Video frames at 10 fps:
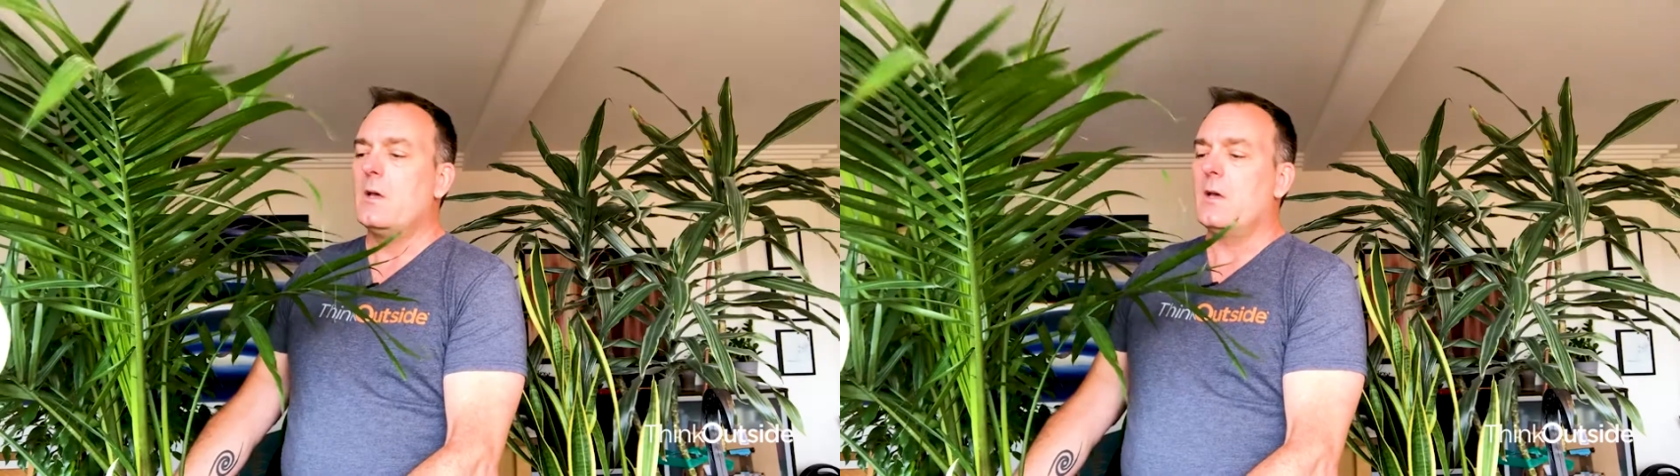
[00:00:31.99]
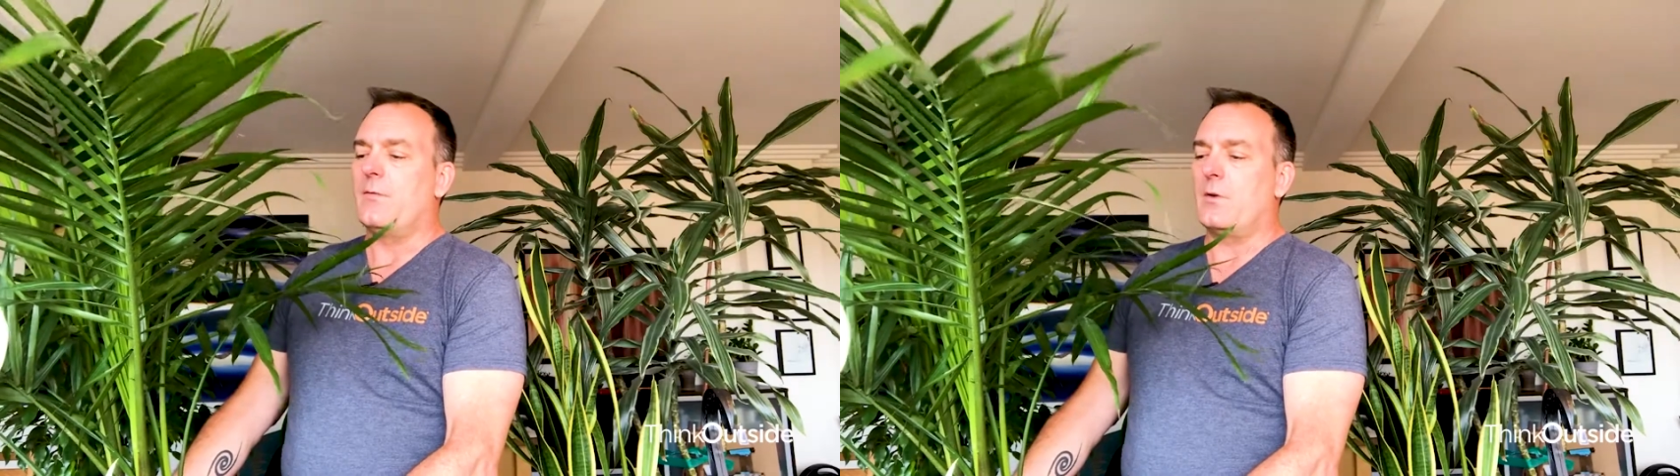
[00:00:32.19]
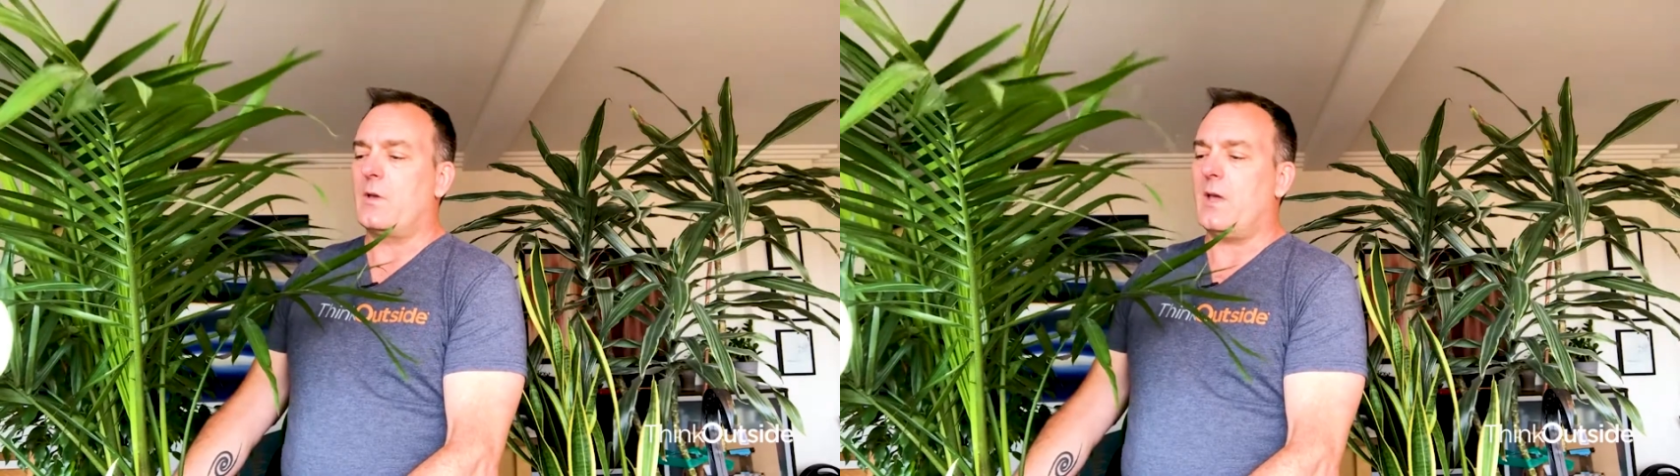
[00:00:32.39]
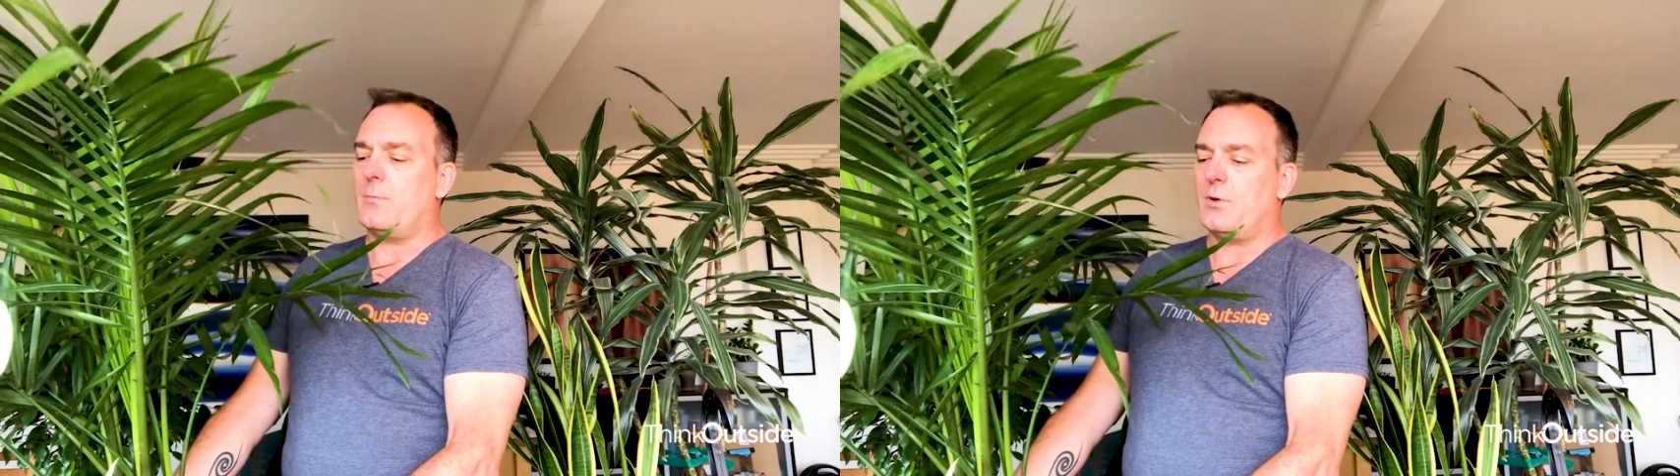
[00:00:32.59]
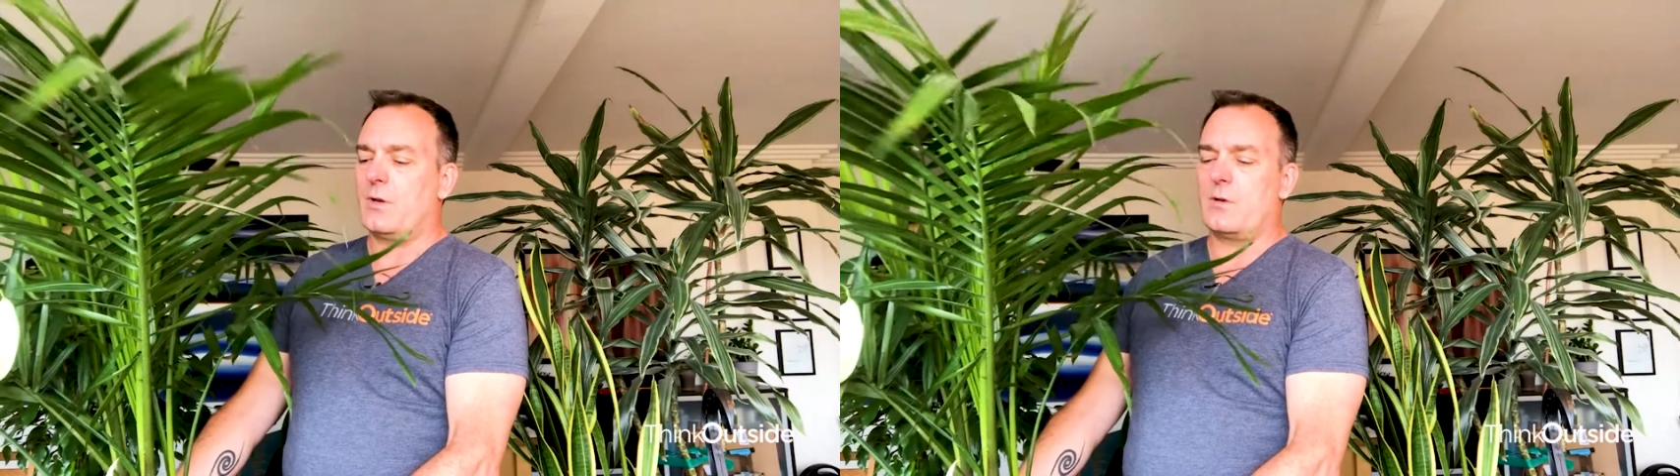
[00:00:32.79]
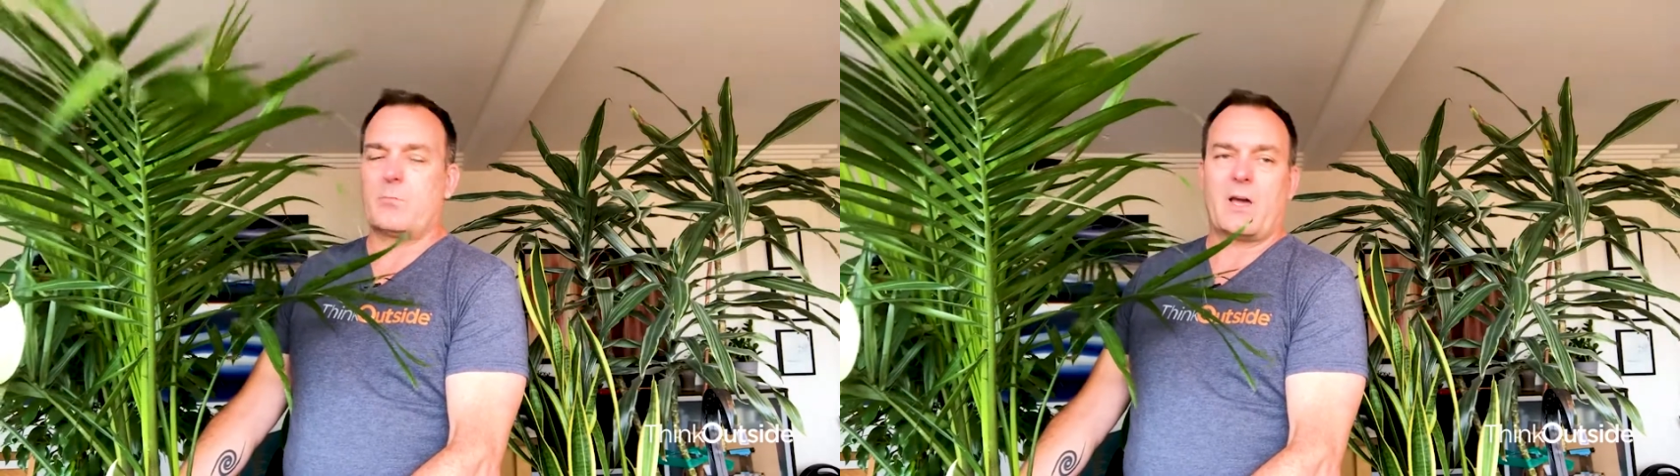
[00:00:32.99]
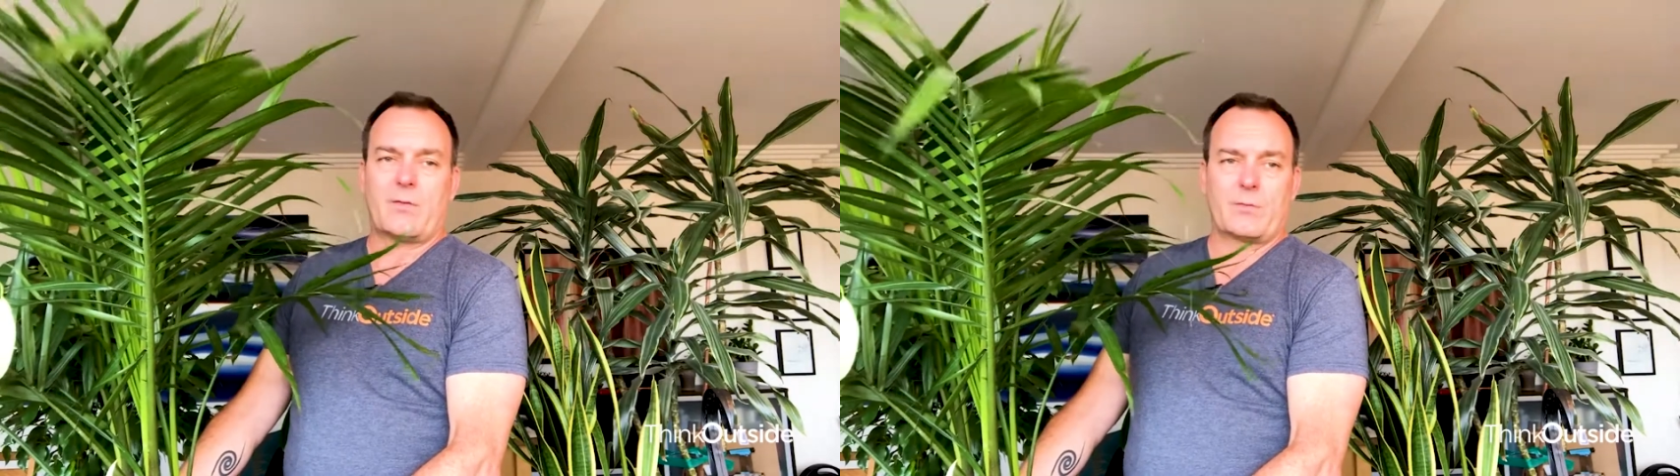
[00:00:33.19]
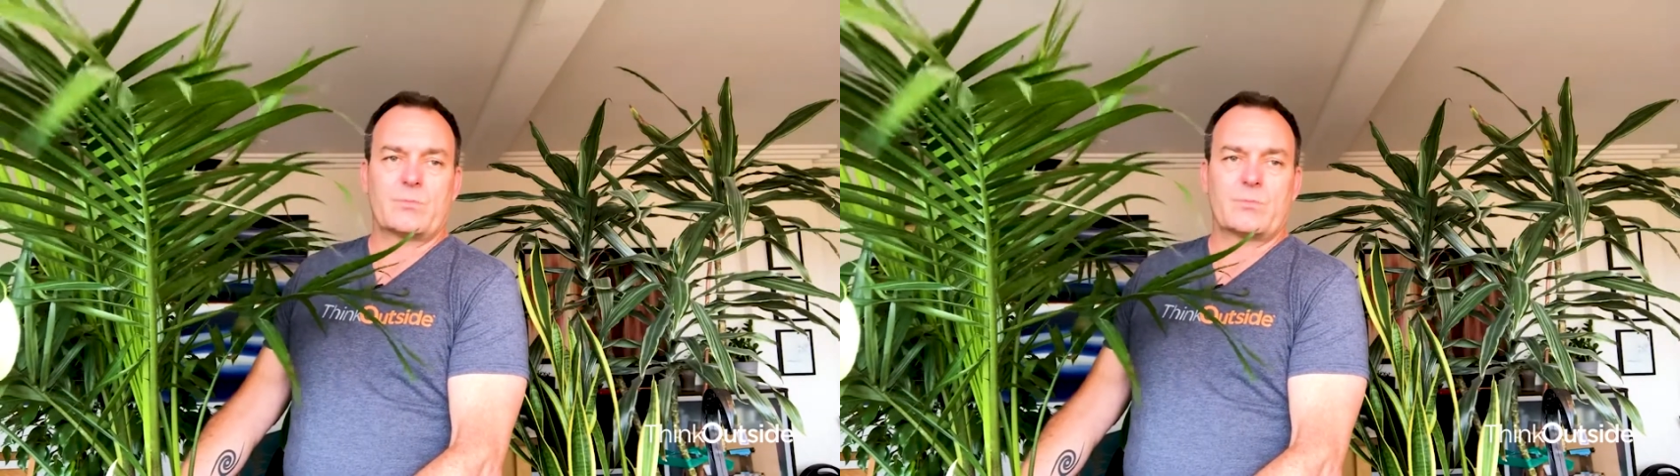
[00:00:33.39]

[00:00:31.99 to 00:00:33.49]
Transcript: if you can't put it in your bathroom,